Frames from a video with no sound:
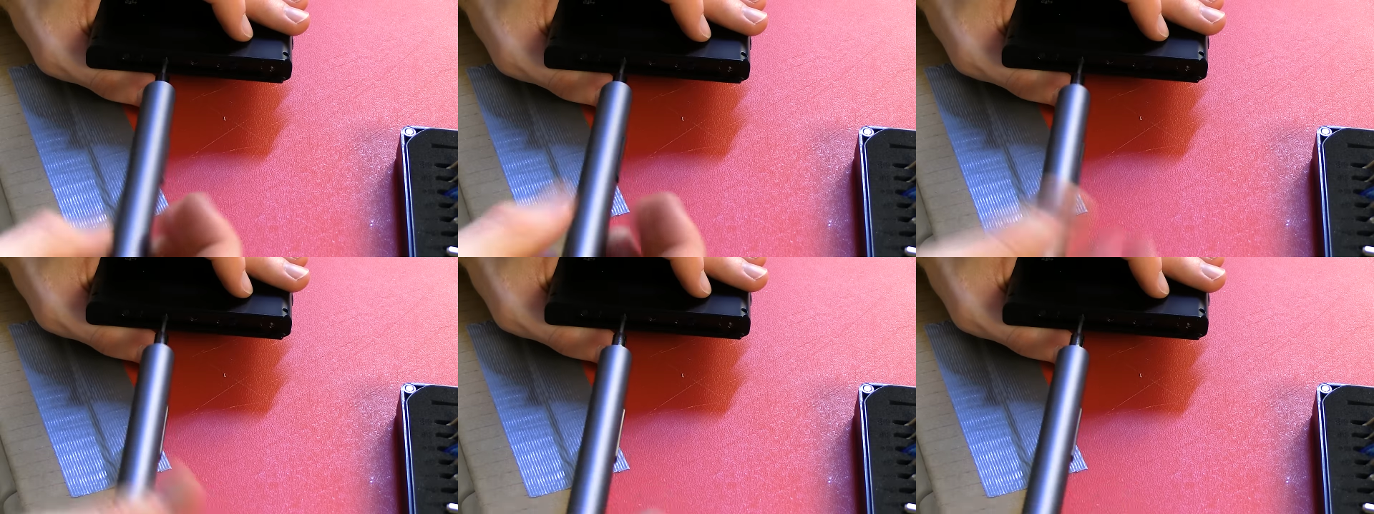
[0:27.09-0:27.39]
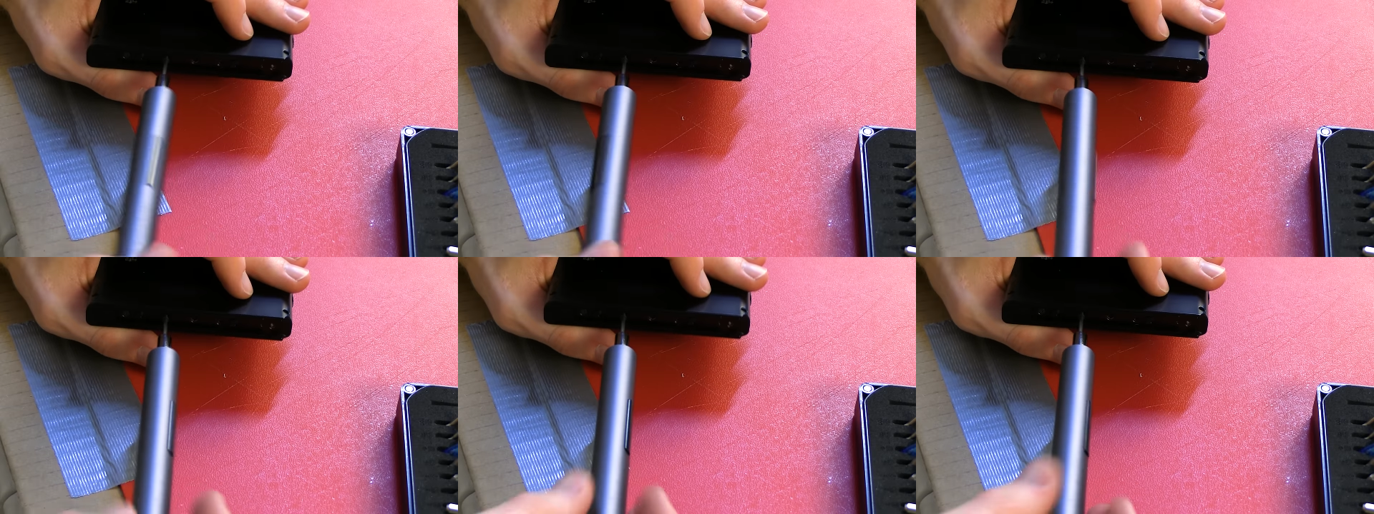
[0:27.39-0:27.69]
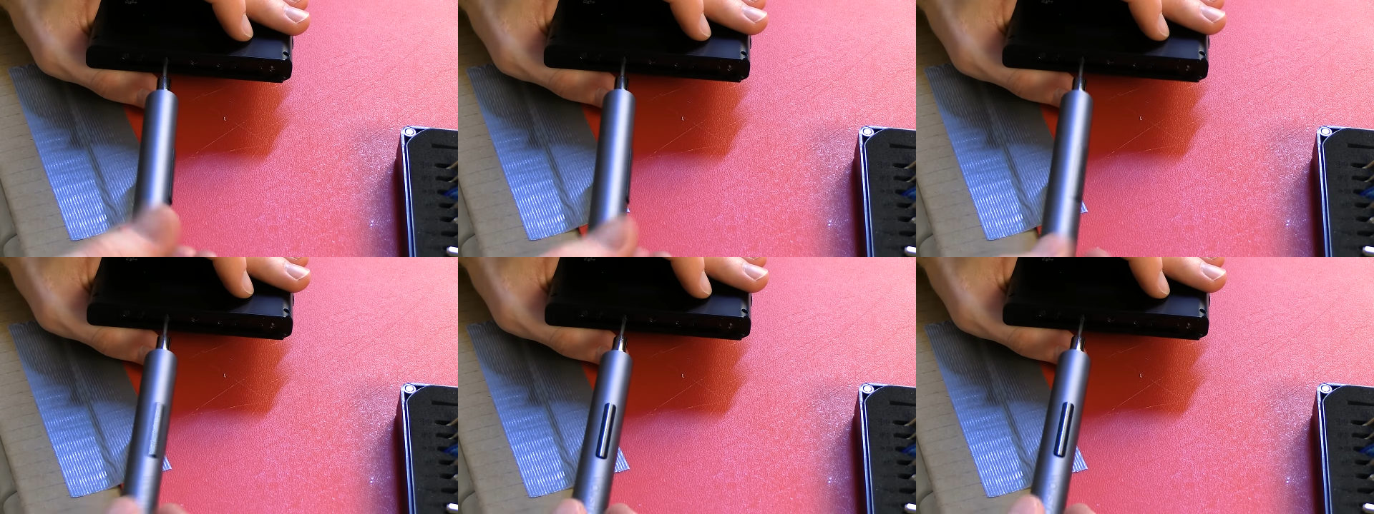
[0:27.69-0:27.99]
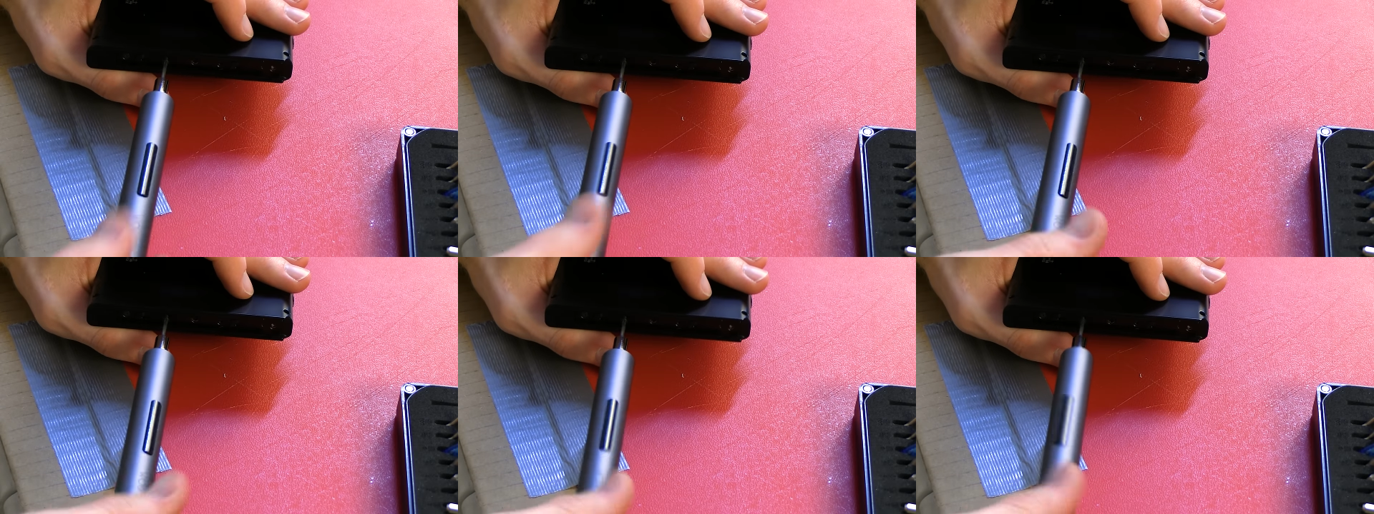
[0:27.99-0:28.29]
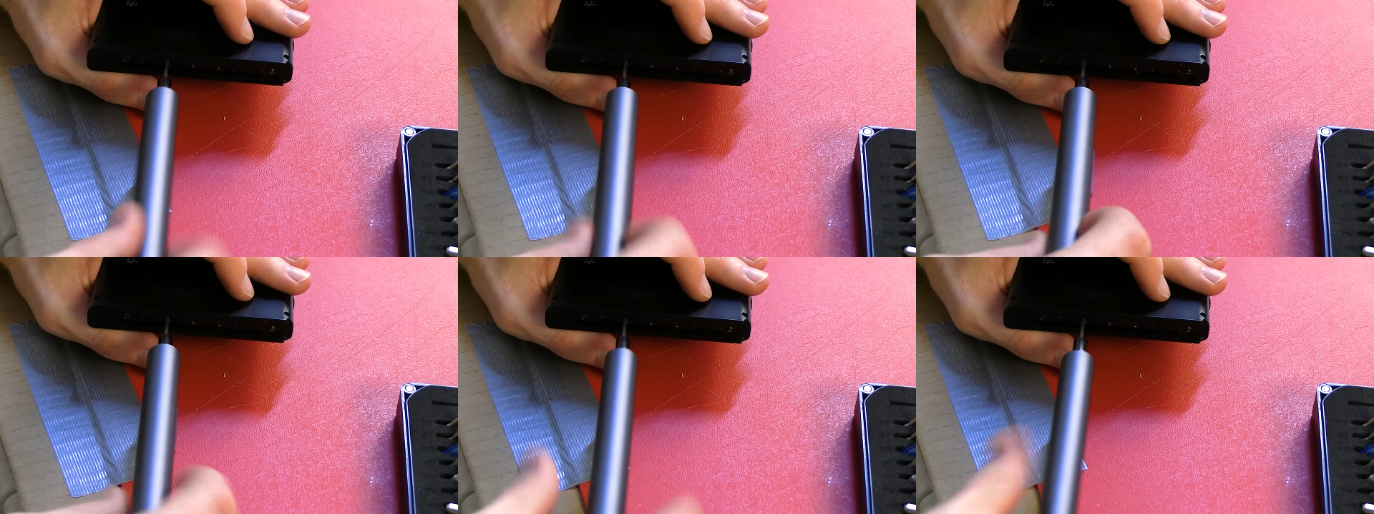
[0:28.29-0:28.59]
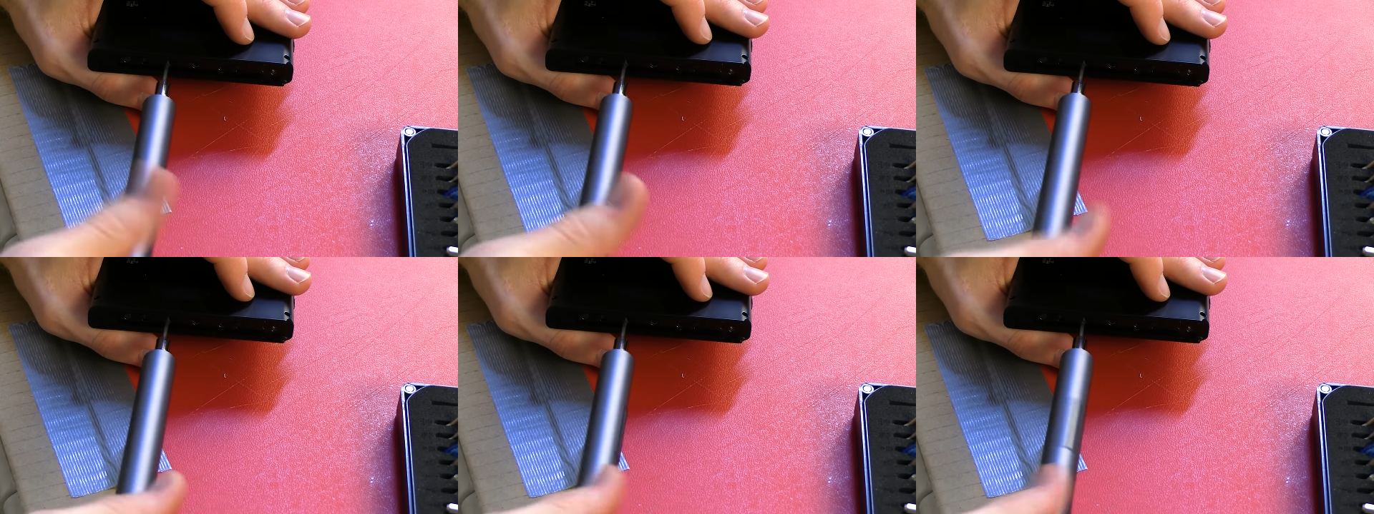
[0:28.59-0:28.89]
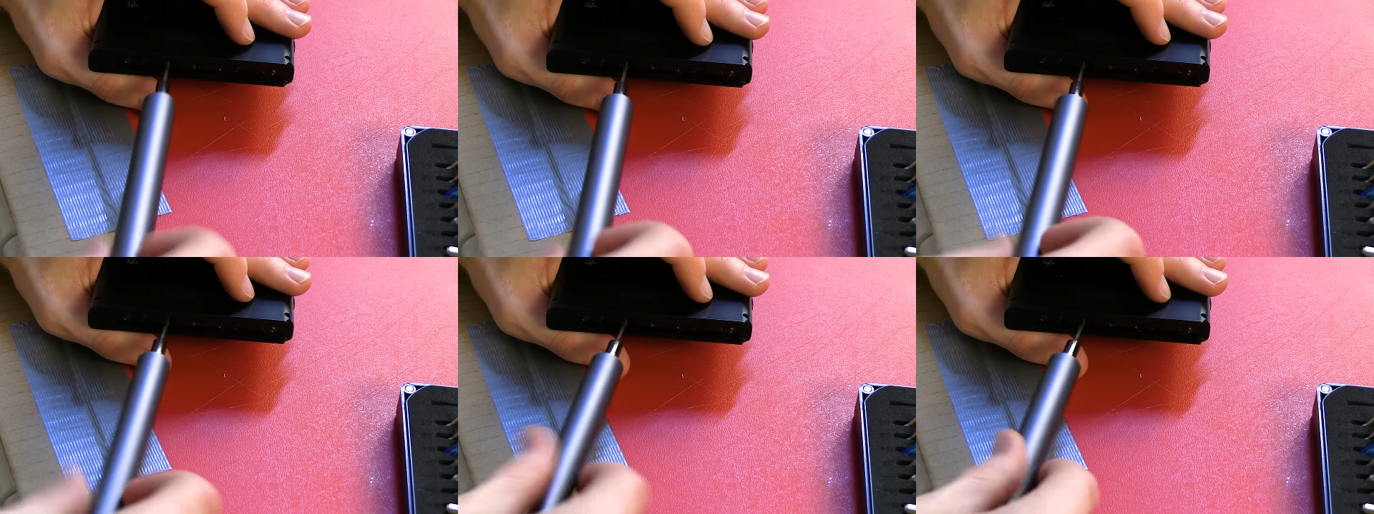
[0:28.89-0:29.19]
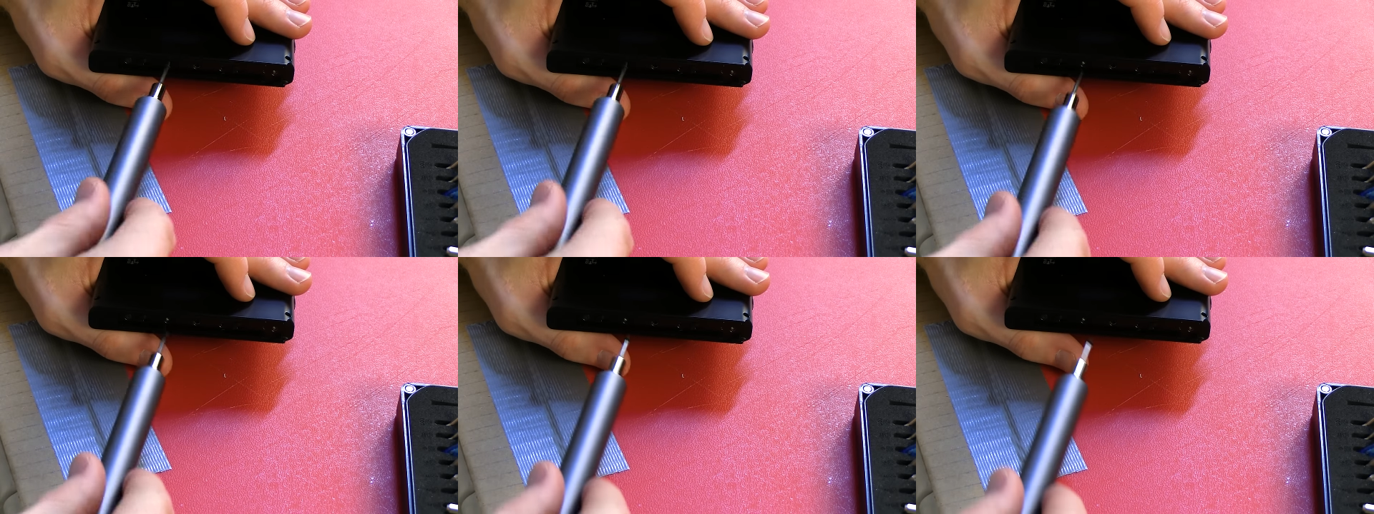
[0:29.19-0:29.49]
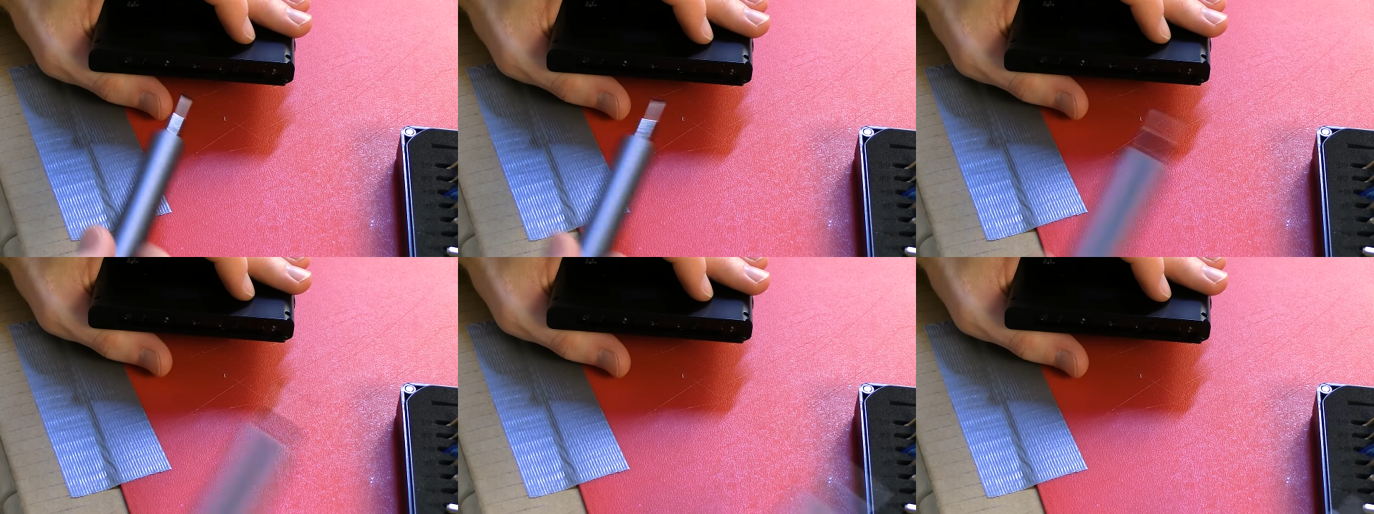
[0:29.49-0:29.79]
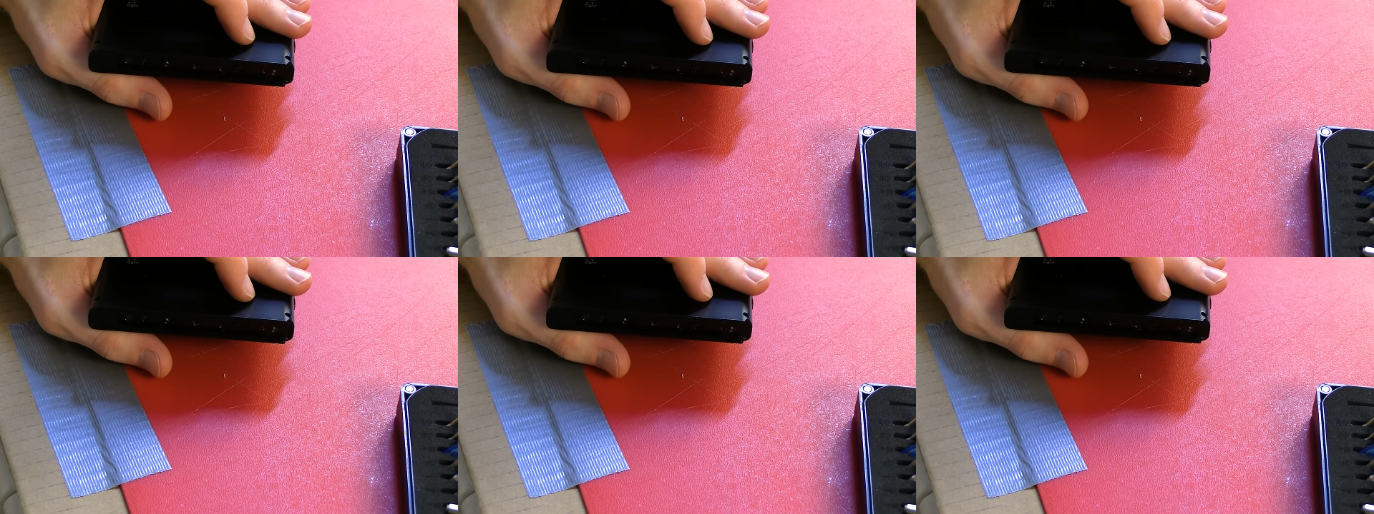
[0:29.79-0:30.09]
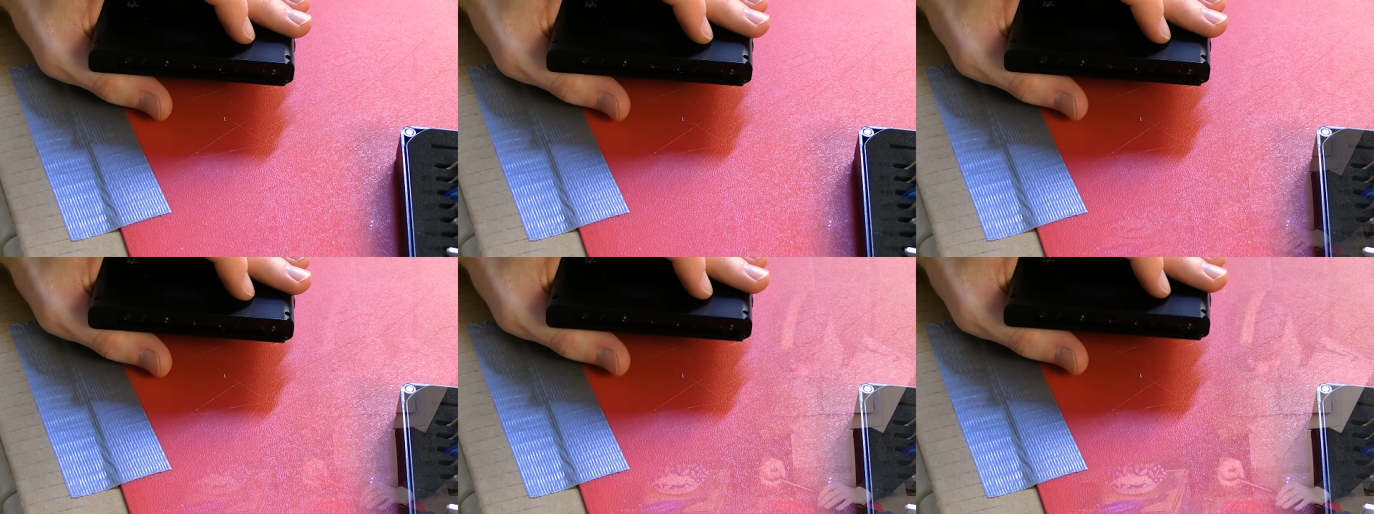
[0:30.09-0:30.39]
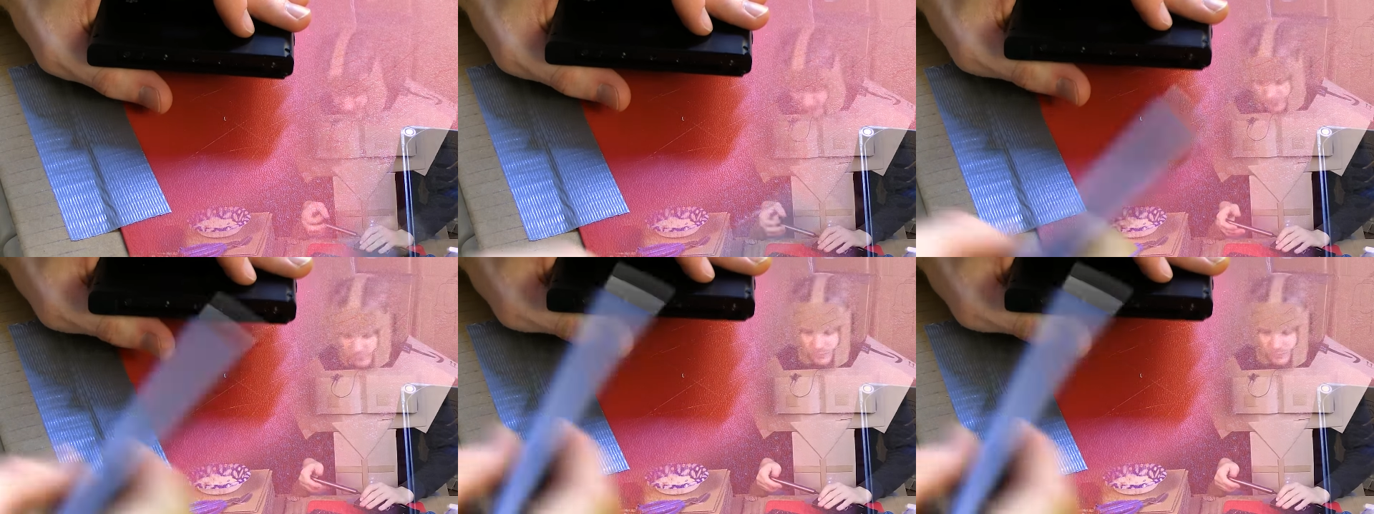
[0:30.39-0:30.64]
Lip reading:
[unreadable: no face in view]